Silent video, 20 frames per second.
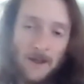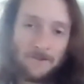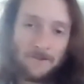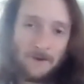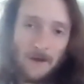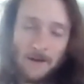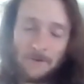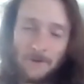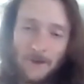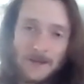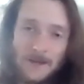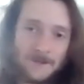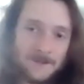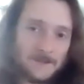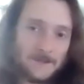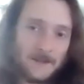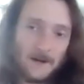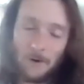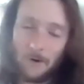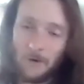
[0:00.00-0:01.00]
If you have like
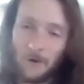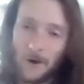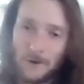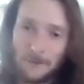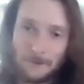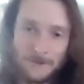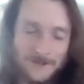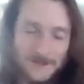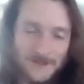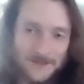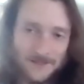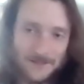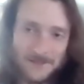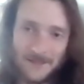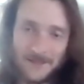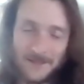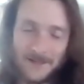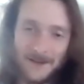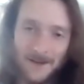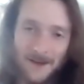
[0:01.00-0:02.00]
steroid
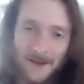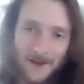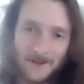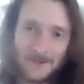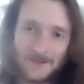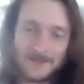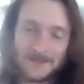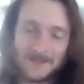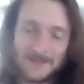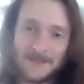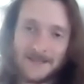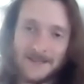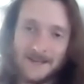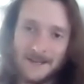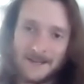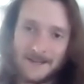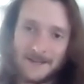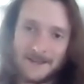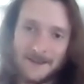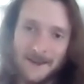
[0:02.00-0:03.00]
resistant
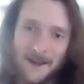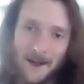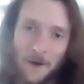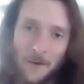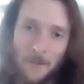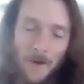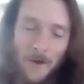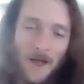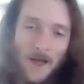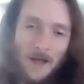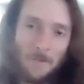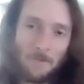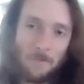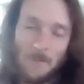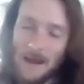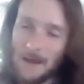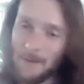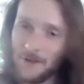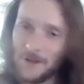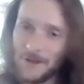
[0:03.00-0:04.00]
disease,
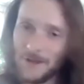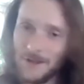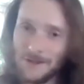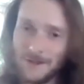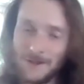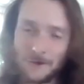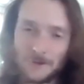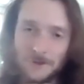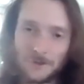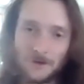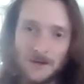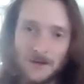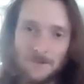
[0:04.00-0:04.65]
maybe it's